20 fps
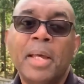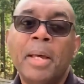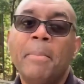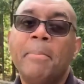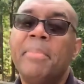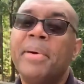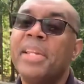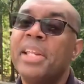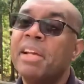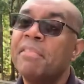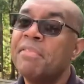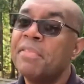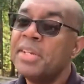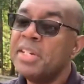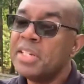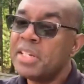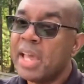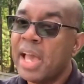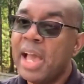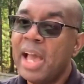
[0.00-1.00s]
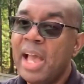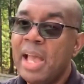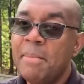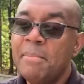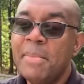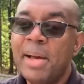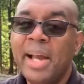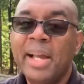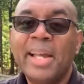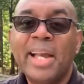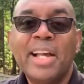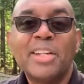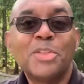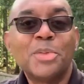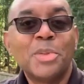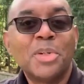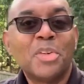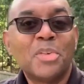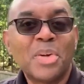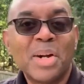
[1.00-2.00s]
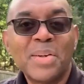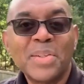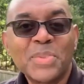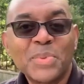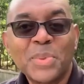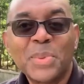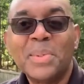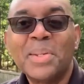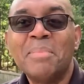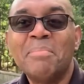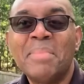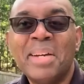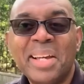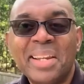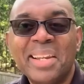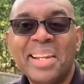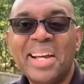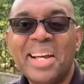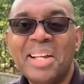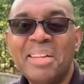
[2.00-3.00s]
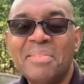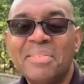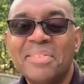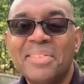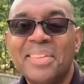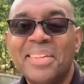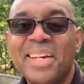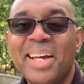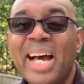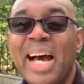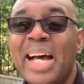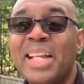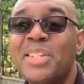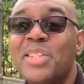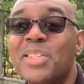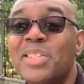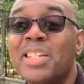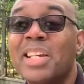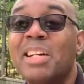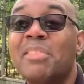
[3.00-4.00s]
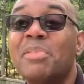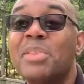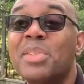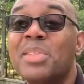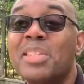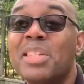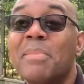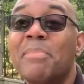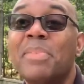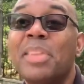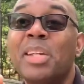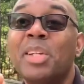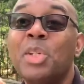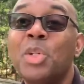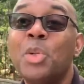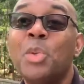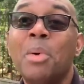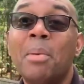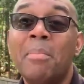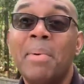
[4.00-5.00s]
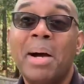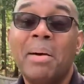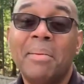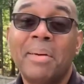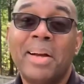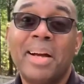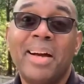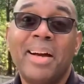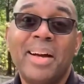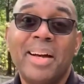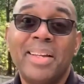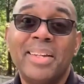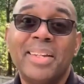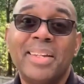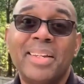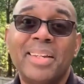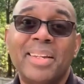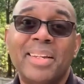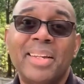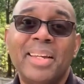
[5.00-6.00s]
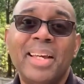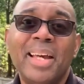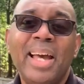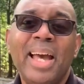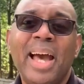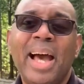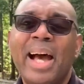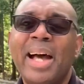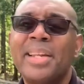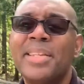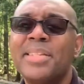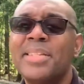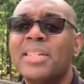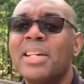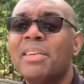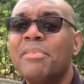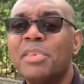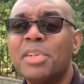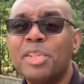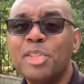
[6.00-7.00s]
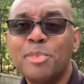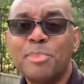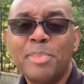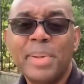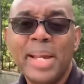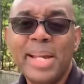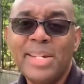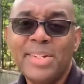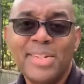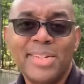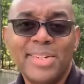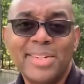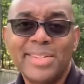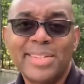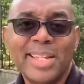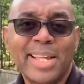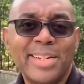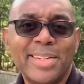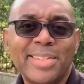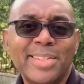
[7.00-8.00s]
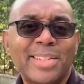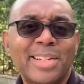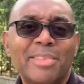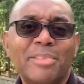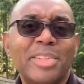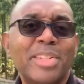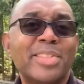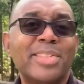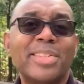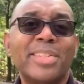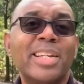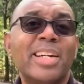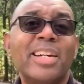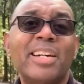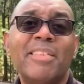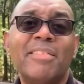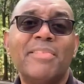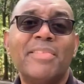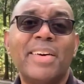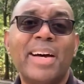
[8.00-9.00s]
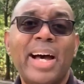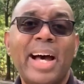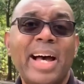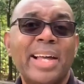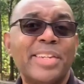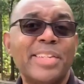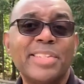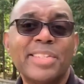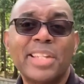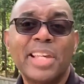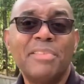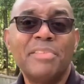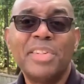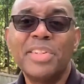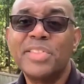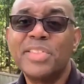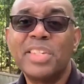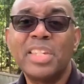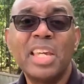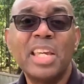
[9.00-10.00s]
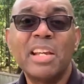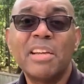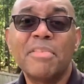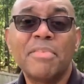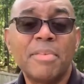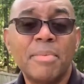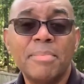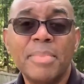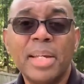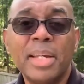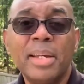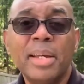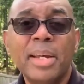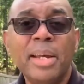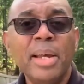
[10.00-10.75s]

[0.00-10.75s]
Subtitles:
But every time I got to a crossroad in my life, I discovered something new about God. I discovered His patience. I discovered His love. I discovered His care for me.